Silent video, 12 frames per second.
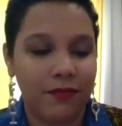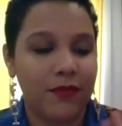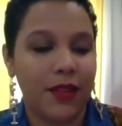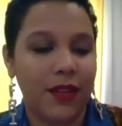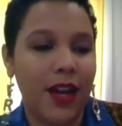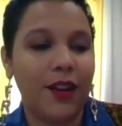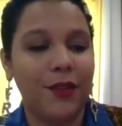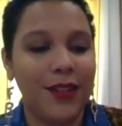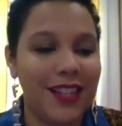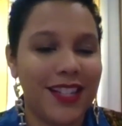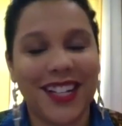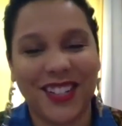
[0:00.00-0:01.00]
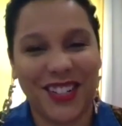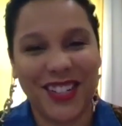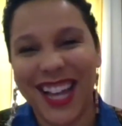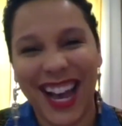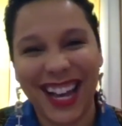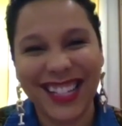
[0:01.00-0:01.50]
I don't need this
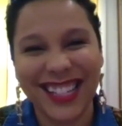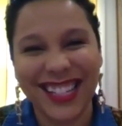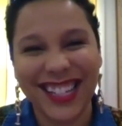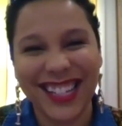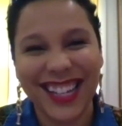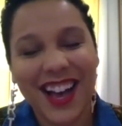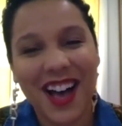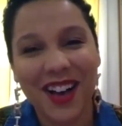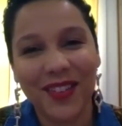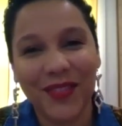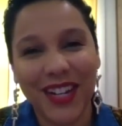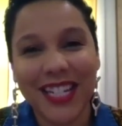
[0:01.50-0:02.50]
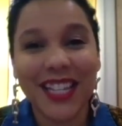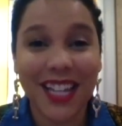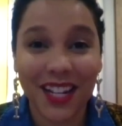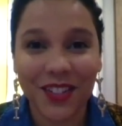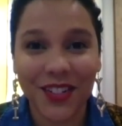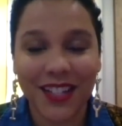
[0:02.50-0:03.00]
exercise. But I did the
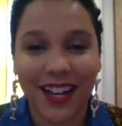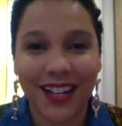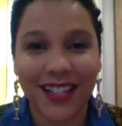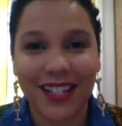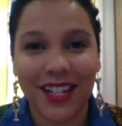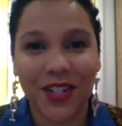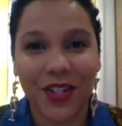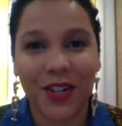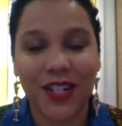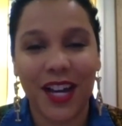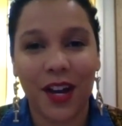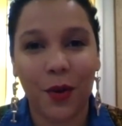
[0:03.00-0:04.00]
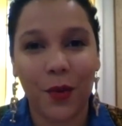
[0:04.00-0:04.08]
exercise, and it turned out what